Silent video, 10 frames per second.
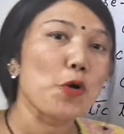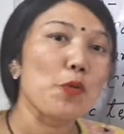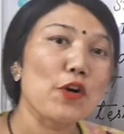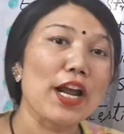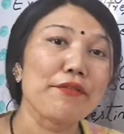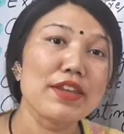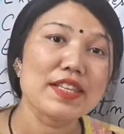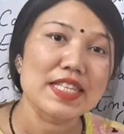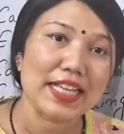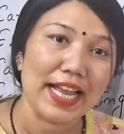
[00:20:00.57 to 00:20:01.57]
tomography
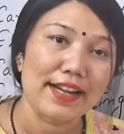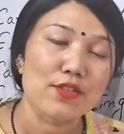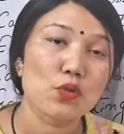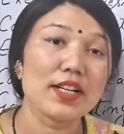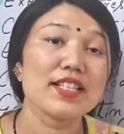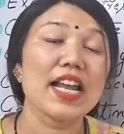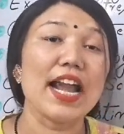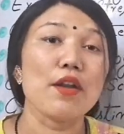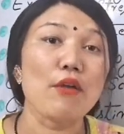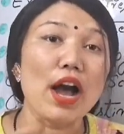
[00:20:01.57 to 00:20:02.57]
scan. So it is an
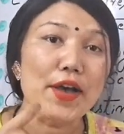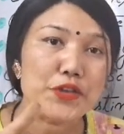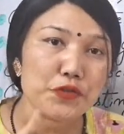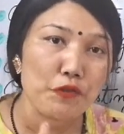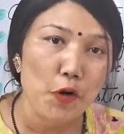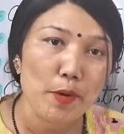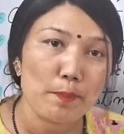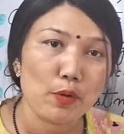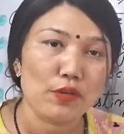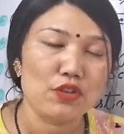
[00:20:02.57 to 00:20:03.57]
advanced form
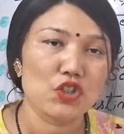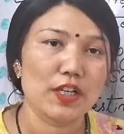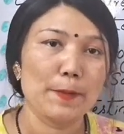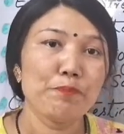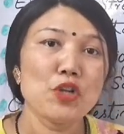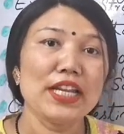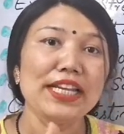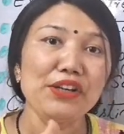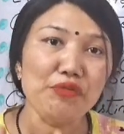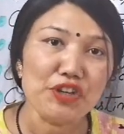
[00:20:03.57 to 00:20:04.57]
of procedure
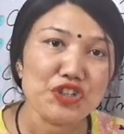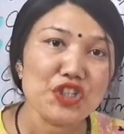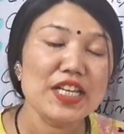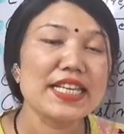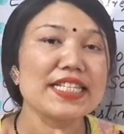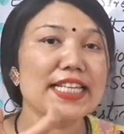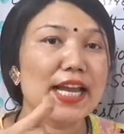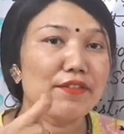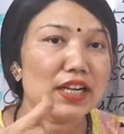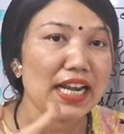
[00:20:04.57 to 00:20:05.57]
in which
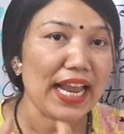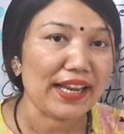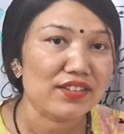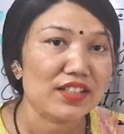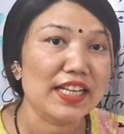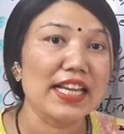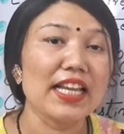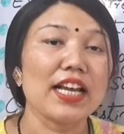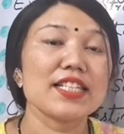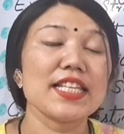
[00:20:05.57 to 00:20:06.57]
several
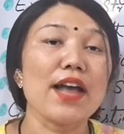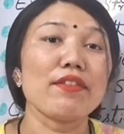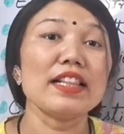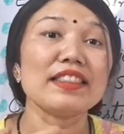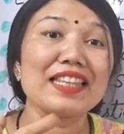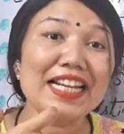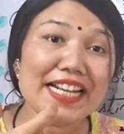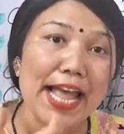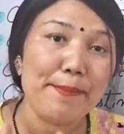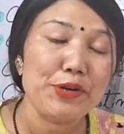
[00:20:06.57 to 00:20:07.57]

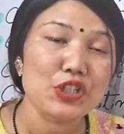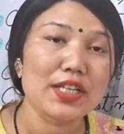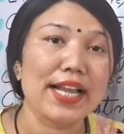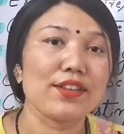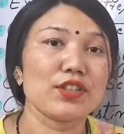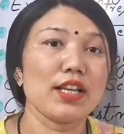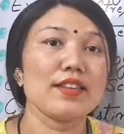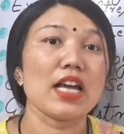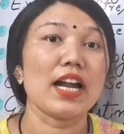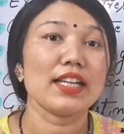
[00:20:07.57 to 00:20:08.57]
three-dimensional
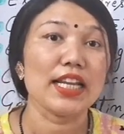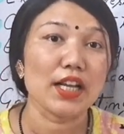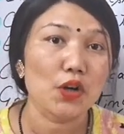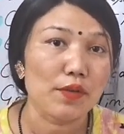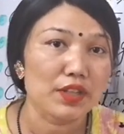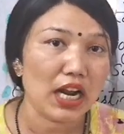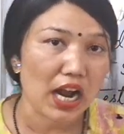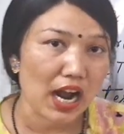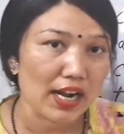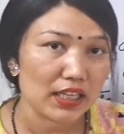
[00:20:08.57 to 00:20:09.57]
X-rays are taken of the
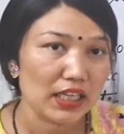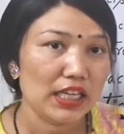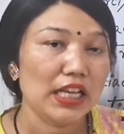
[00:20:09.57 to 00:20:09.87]
heart.